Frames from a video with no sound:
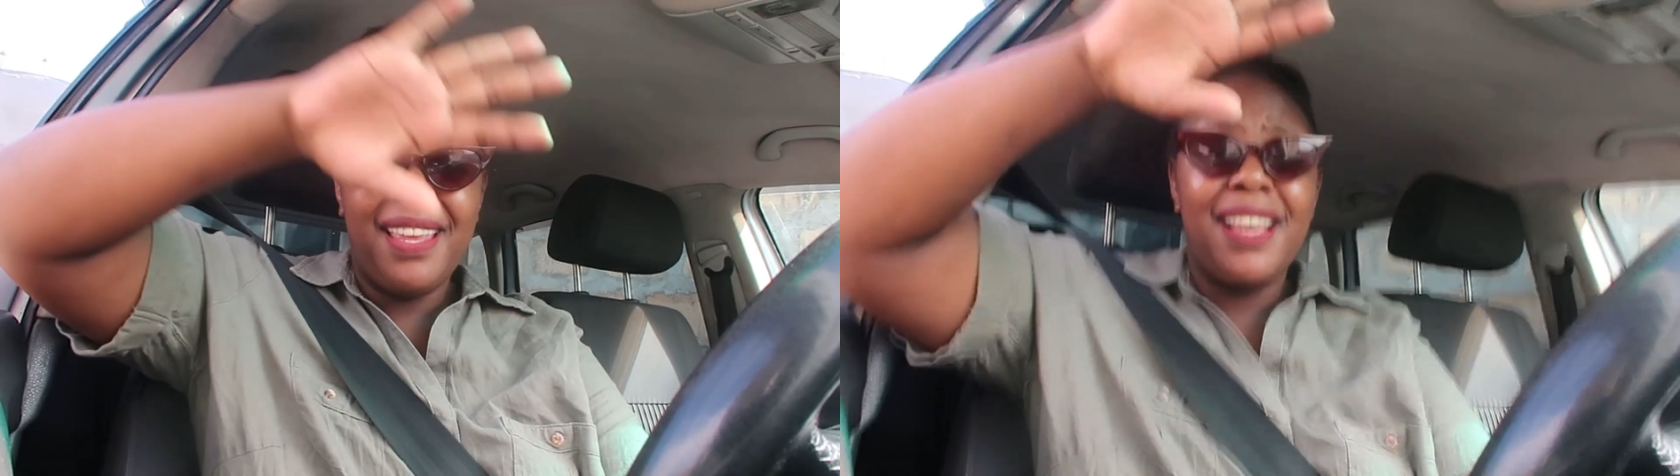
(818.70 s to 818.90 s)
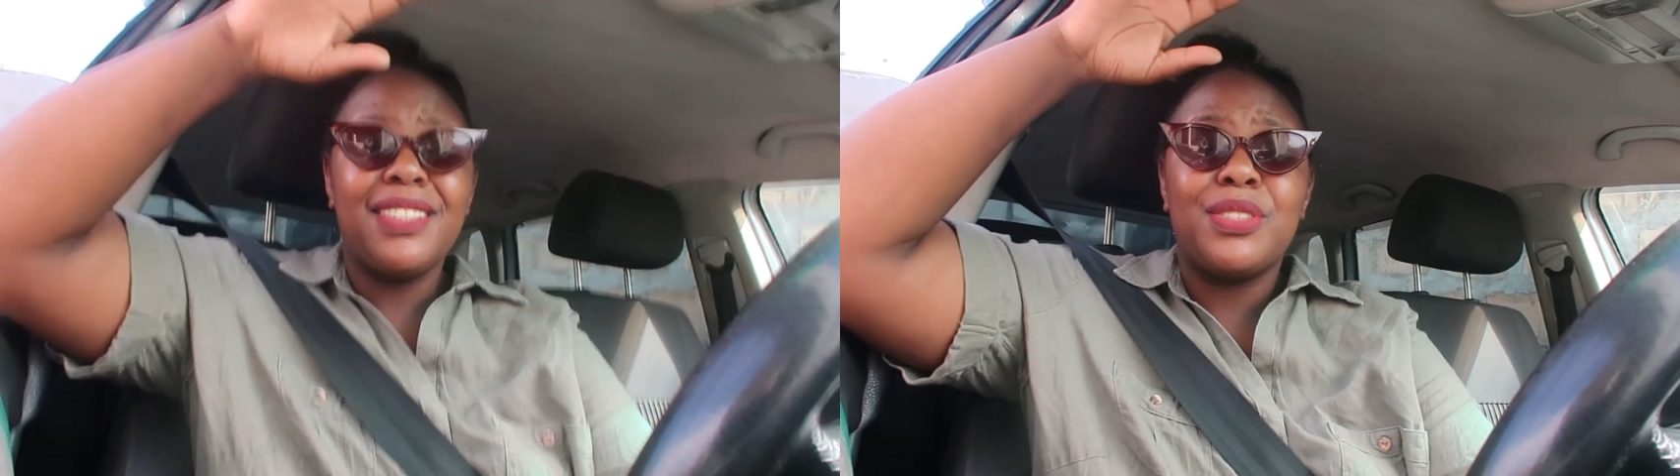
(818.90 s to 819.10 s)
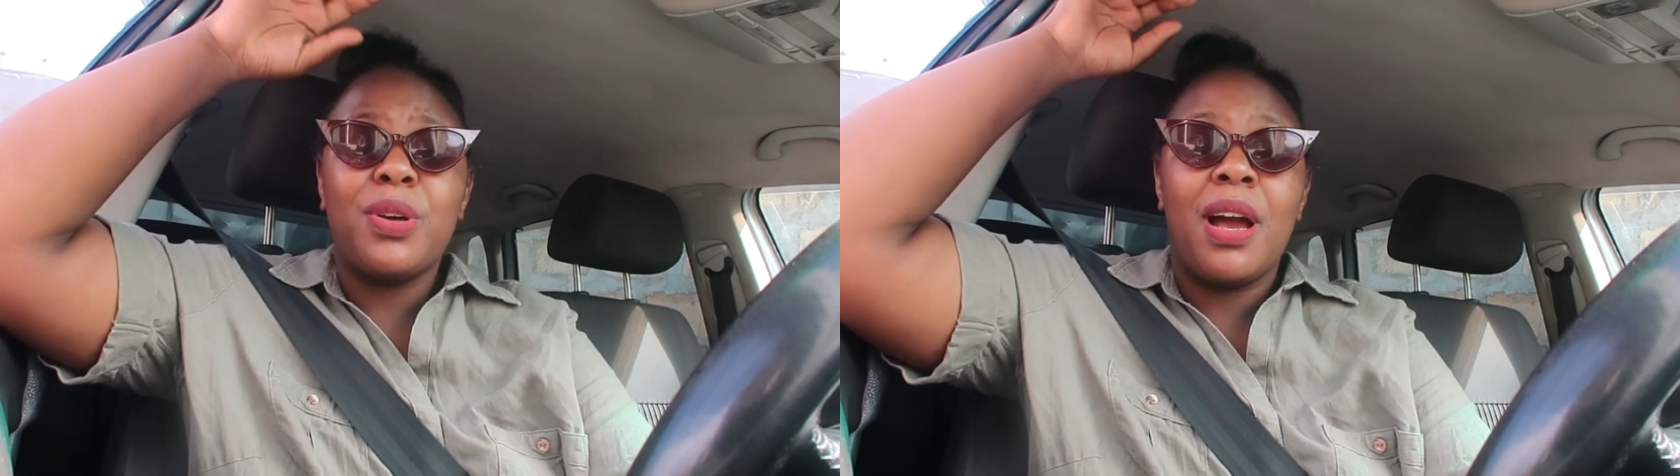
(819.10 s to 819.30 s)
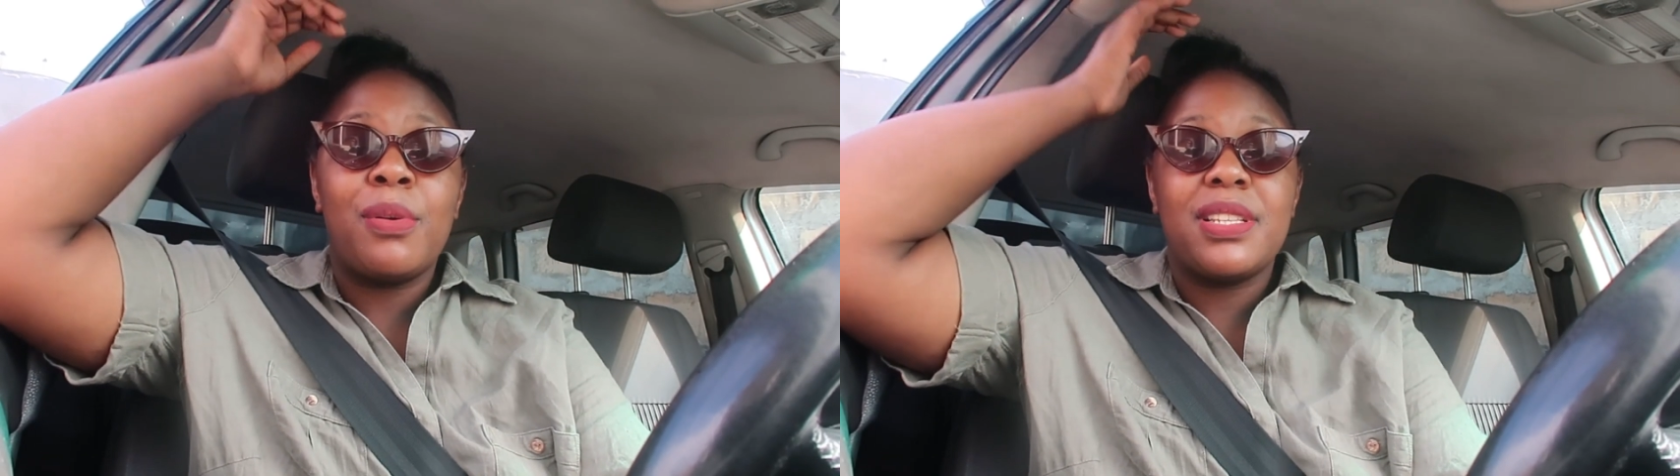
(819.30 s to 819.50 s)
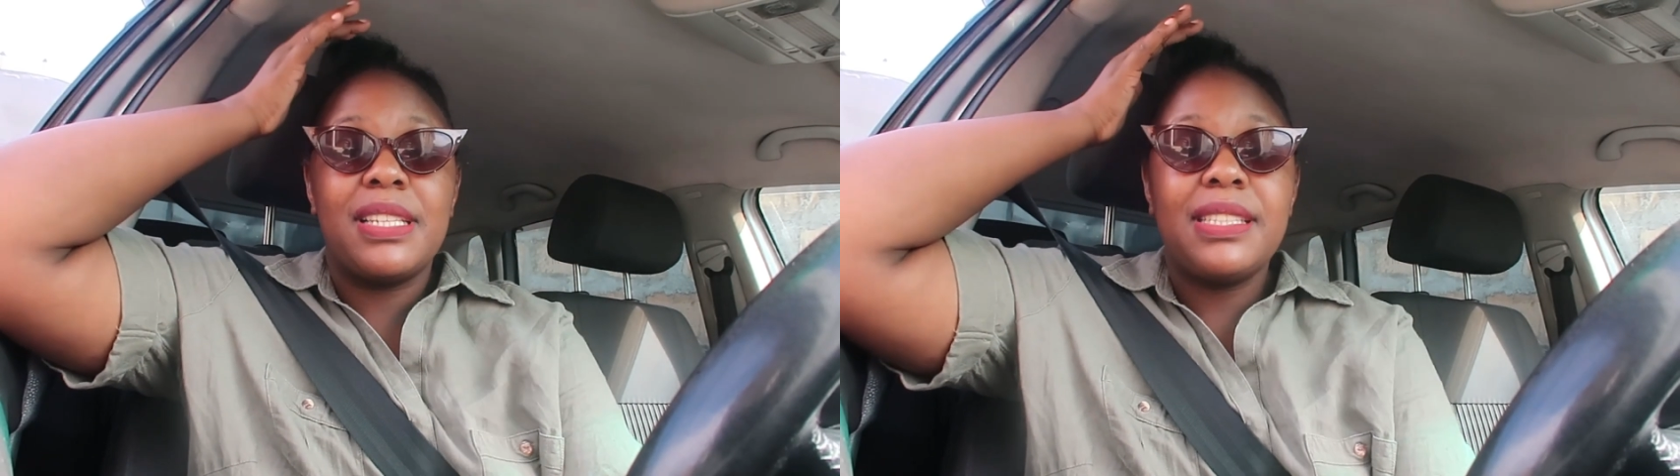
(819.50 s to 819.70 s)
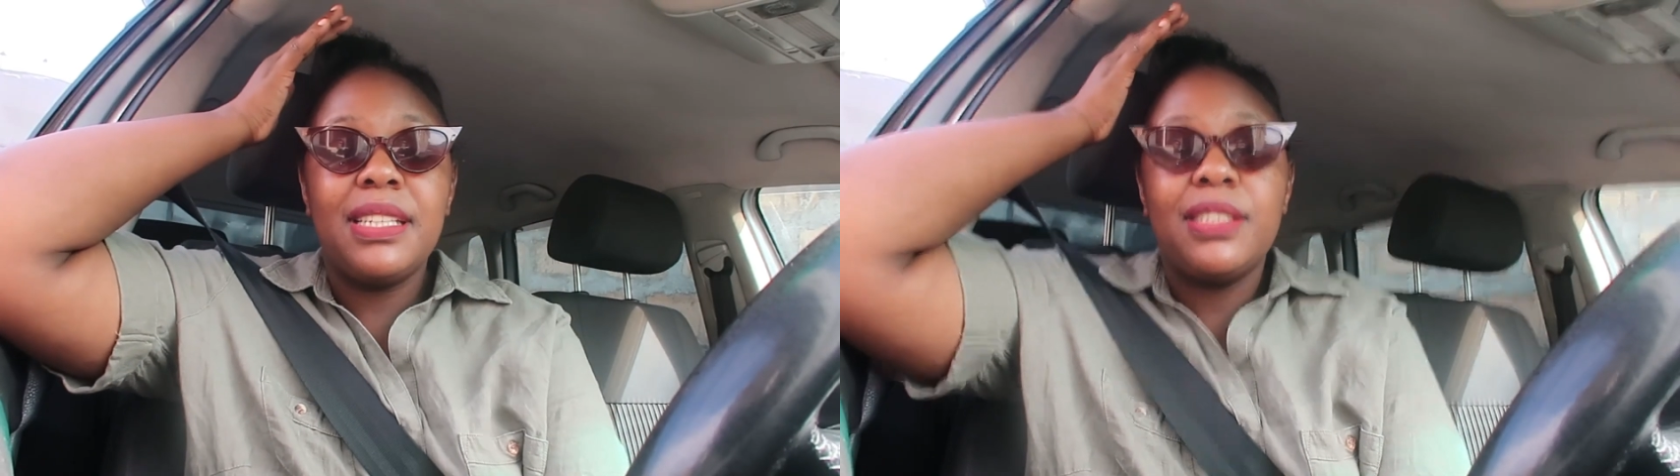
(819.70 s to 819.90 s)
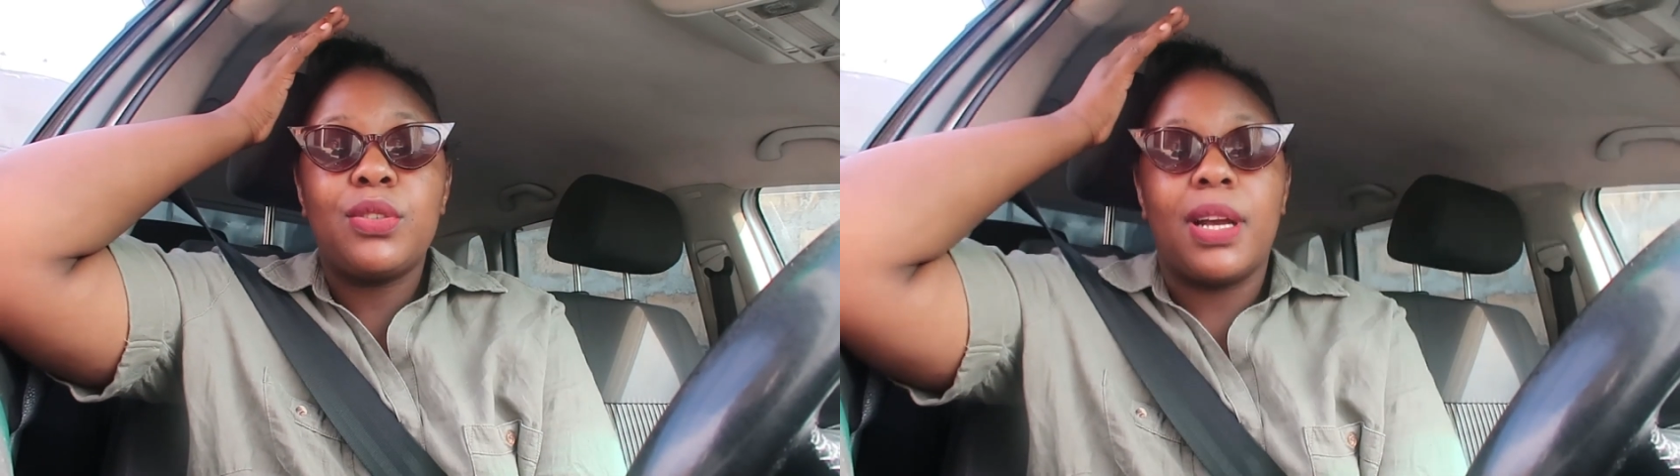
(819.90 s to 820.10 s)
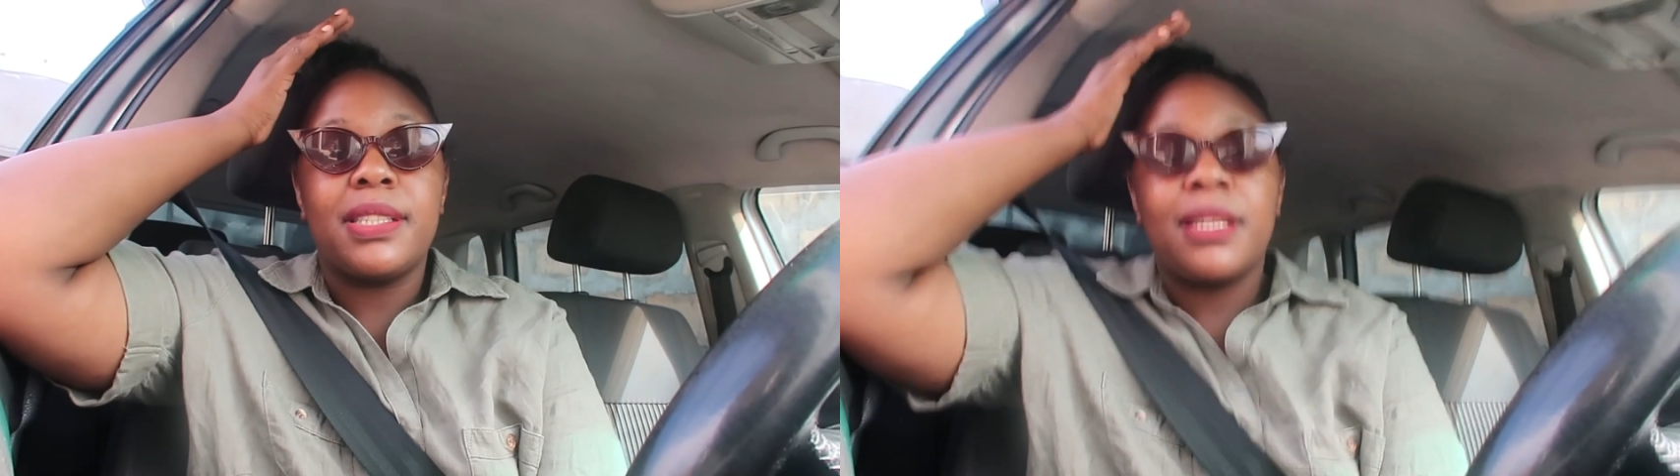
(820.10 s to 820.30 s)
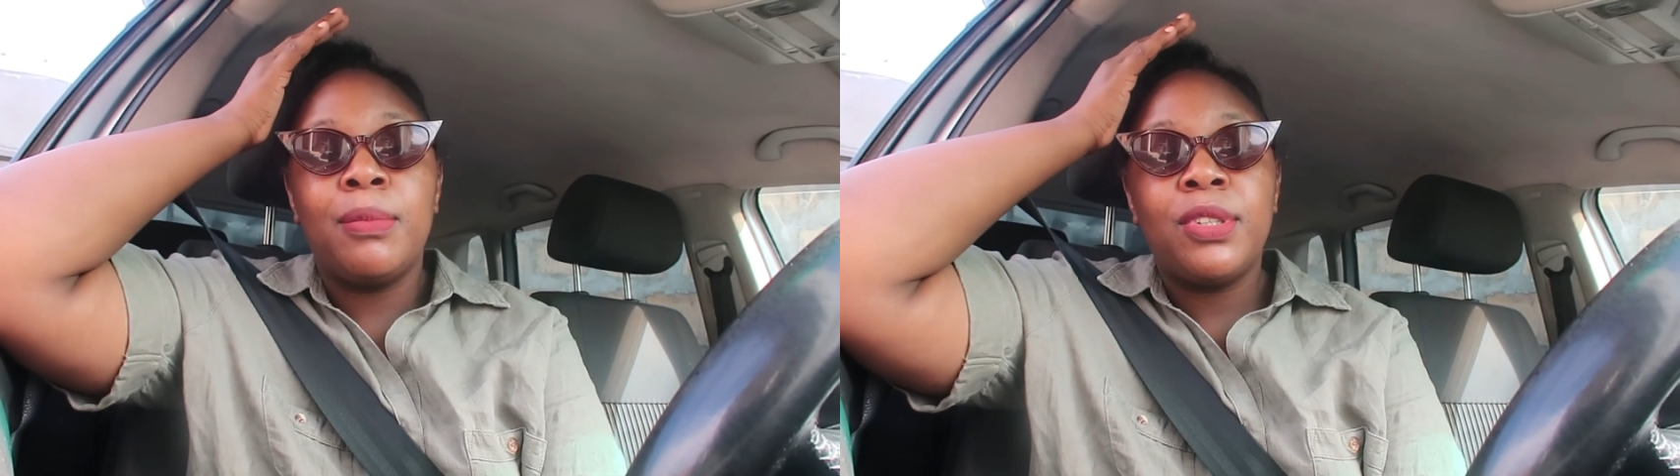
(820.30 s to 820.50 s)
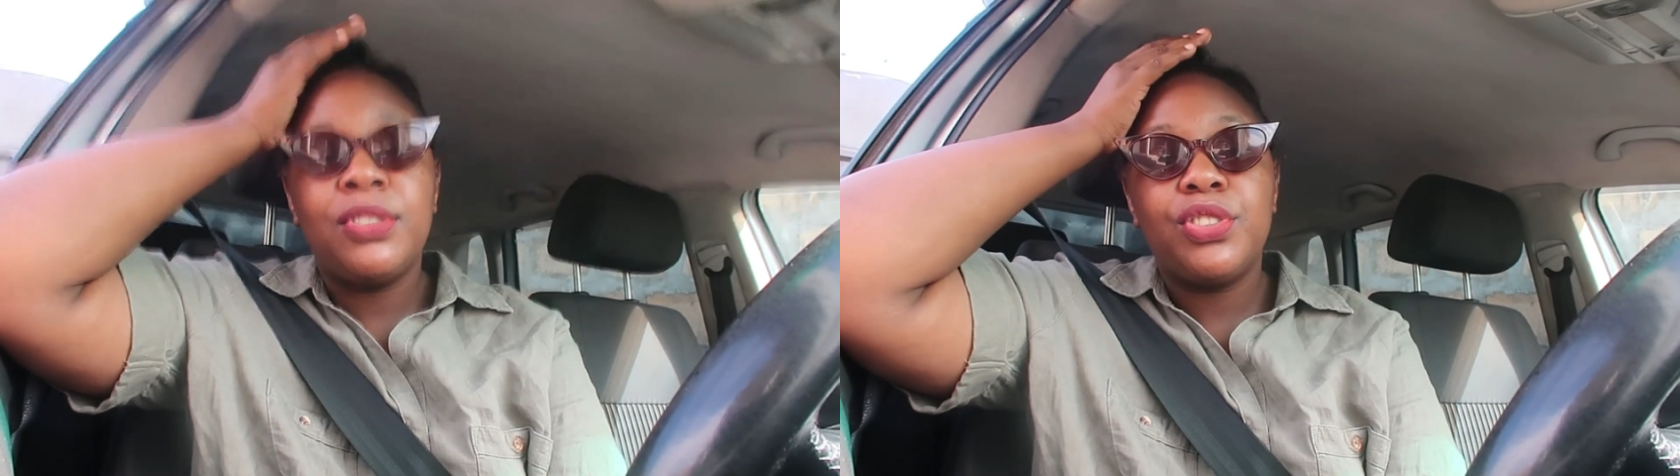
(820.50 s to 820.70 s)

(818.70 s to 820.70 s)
Yeah, so I was listening to her someone,